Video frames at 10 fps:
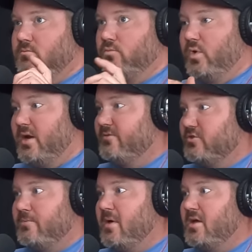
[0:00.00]

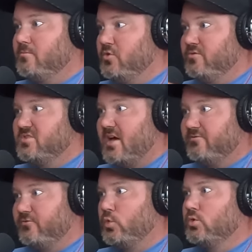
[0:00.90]
whenever the bait moves, that
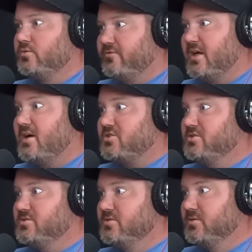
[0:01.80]
foil
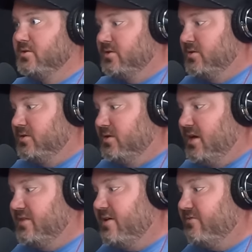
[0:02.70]
flashes.
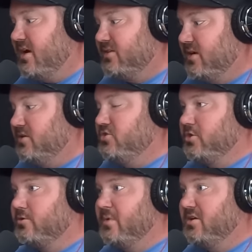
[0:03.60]
And they've got that in
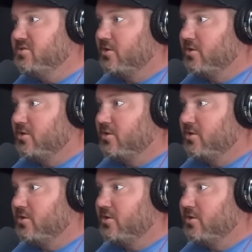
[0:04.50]
jerkbaits,